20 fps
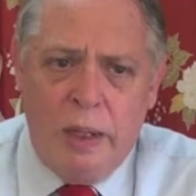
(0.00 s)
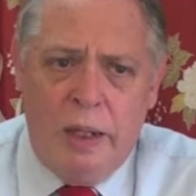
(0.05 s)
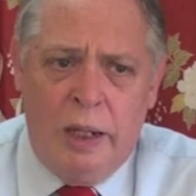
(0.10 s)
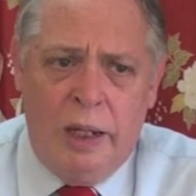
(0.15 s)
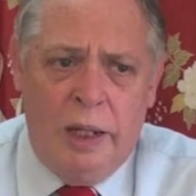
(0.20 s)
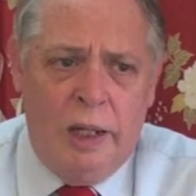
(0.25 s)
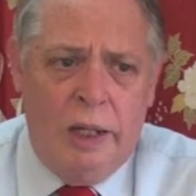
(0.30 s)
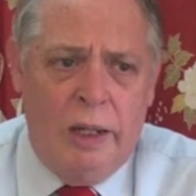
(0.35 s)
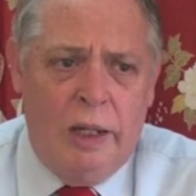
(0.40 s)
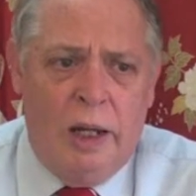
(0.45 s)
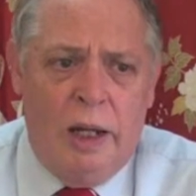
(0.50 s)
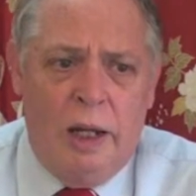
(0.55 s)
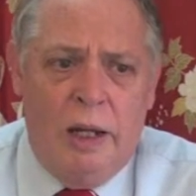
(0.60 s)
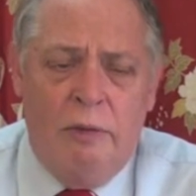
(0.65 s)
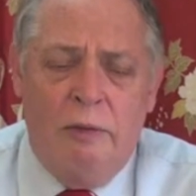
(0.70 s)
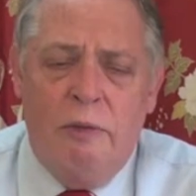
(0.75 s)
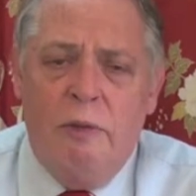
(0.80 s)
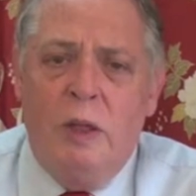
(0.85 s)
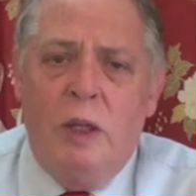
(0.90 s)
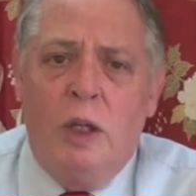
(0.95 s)

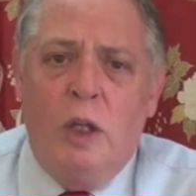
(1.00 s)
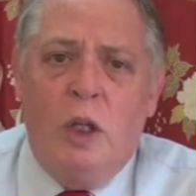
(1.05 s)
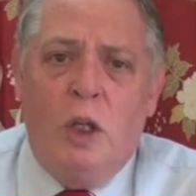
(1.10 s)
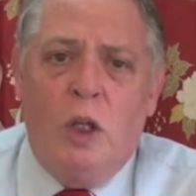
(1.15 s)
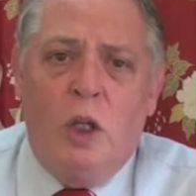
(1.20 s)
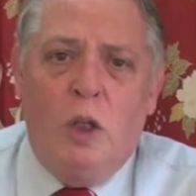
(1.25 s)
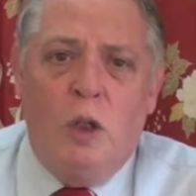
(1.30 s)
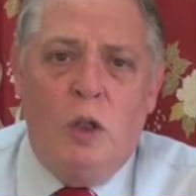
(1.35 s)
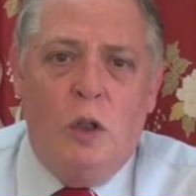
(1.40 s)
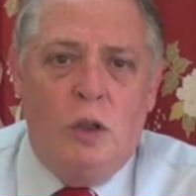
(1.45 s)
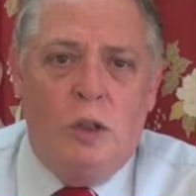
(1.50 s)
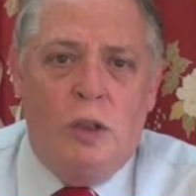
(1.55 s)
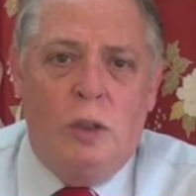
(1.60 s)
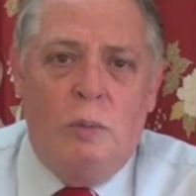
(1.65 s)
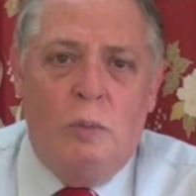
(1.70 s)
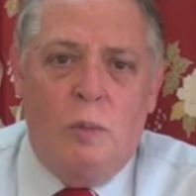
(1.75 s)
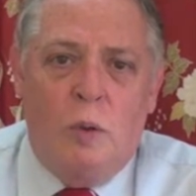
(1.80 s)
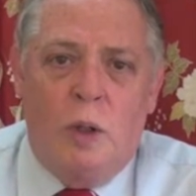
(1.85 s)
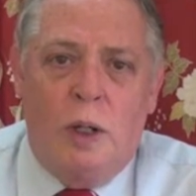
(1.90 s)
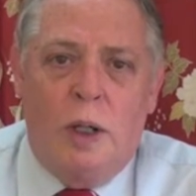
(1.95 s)
I've used
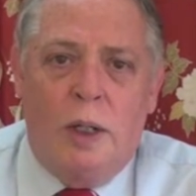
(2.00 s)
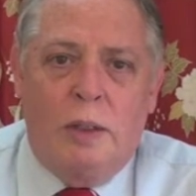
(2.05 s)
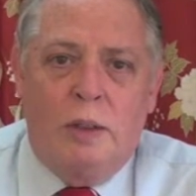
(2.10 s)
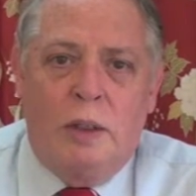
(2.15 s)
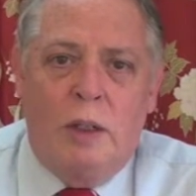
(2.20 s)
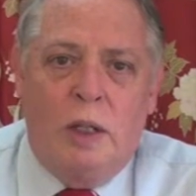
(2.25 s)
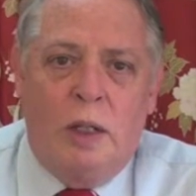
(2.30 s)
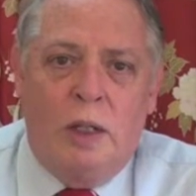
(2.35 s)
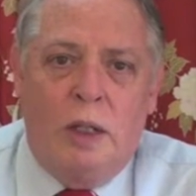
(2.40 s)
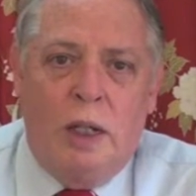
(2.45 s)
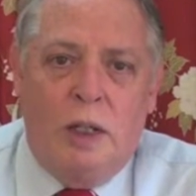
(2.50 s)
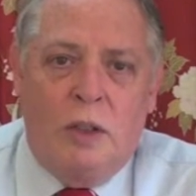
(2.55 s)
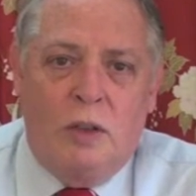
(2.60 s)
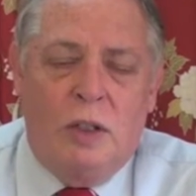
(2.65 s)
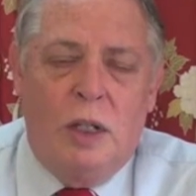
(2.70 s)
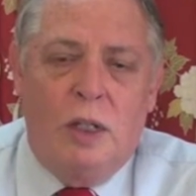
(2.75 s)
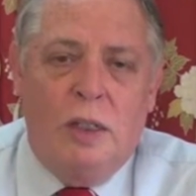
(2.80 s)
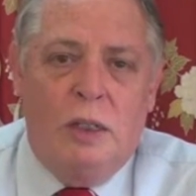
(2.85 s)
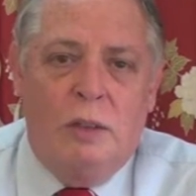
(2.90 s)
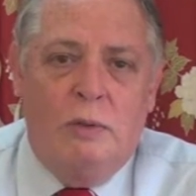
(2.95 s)
them quite
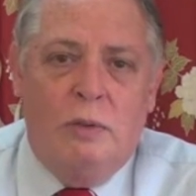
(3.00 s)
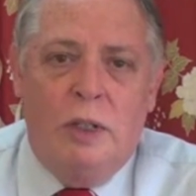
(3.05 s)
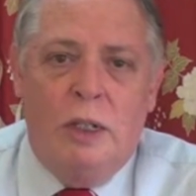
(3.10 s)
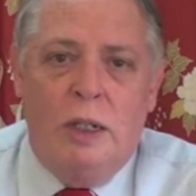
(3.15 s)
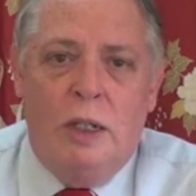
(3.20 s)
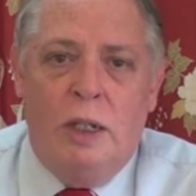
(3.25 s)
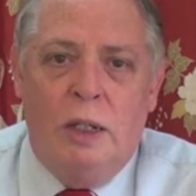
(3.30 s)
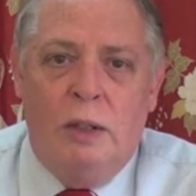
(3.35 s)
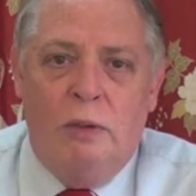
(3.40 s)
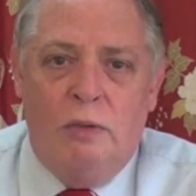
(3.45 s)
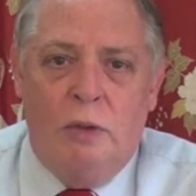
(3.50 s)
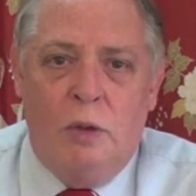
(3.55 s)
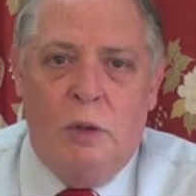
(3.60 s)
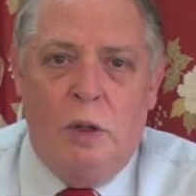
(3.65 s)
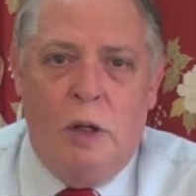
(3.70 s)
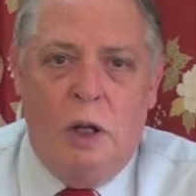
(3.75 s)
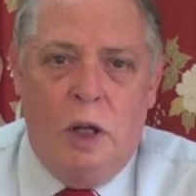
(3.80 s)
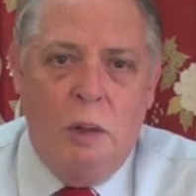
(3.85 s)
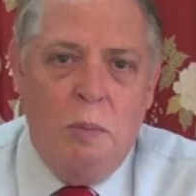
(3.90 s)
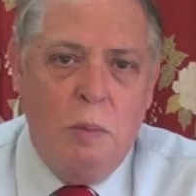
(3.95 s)
extensively
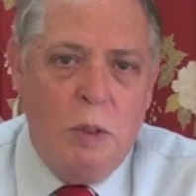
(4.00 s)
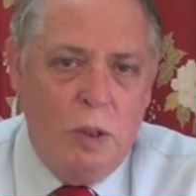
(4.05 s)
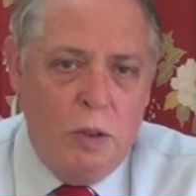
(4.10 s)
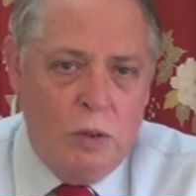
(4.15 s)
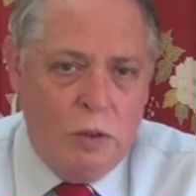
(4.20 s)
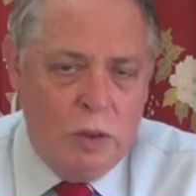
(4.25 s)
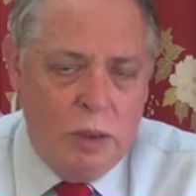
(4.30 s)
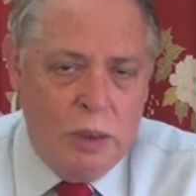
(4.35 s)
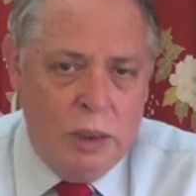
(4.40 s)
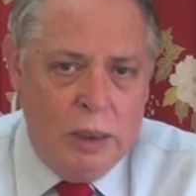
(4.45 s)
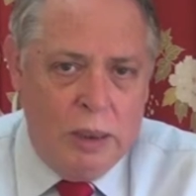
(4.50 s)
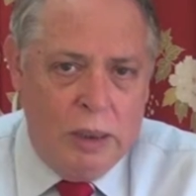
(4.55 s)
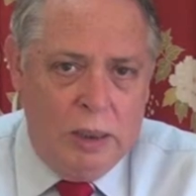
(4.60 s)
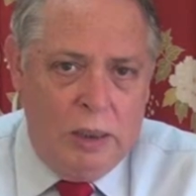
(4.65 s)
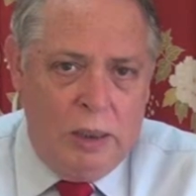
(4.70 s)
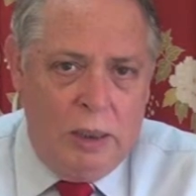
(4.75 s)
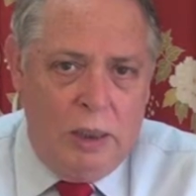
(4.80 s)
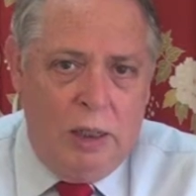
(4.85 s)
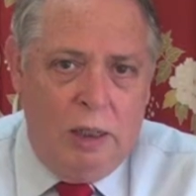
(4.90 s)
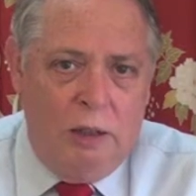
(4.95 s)
for home use
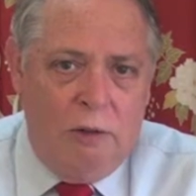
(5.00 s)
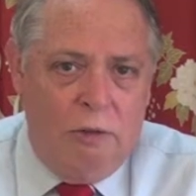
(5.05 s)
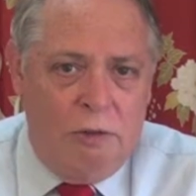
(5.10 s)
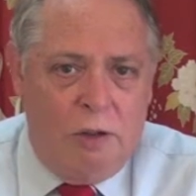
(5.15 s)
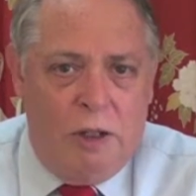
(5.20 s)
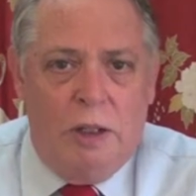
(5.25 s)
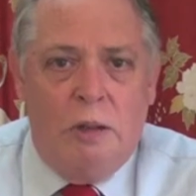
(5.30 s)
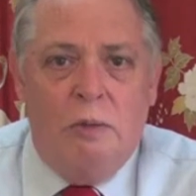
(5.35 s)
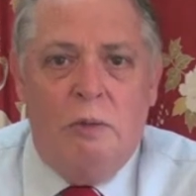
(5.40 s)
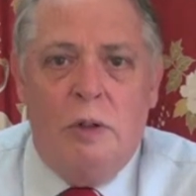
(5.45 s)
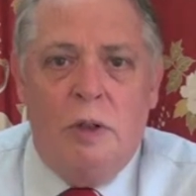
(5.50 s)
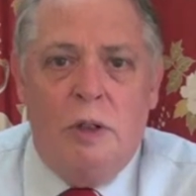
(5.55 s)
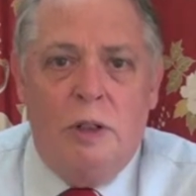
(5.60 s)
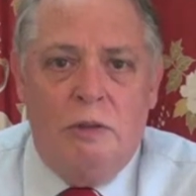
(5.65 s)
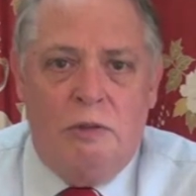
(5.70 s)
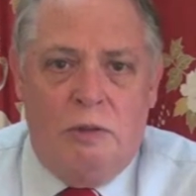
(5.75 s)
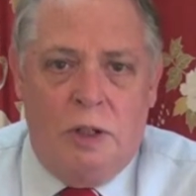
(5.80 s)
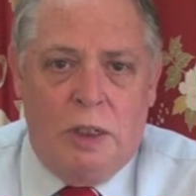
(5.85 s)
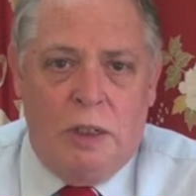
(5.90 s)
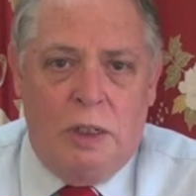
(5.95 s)
and found them very
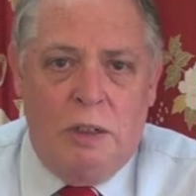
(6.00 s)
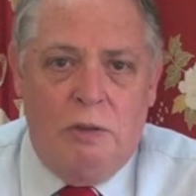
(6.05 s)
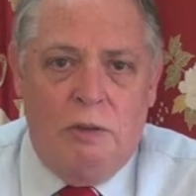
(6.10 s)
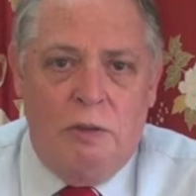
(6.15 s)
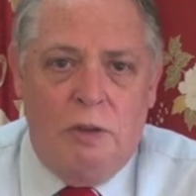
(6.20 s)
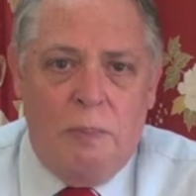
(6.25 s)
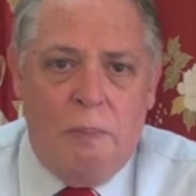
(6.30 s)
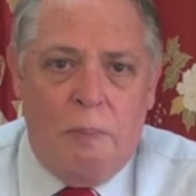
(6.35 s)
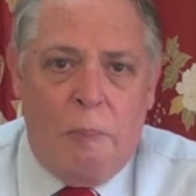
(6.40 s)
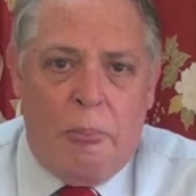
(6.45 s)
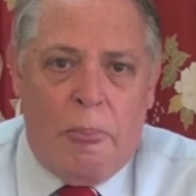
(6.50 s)
effective.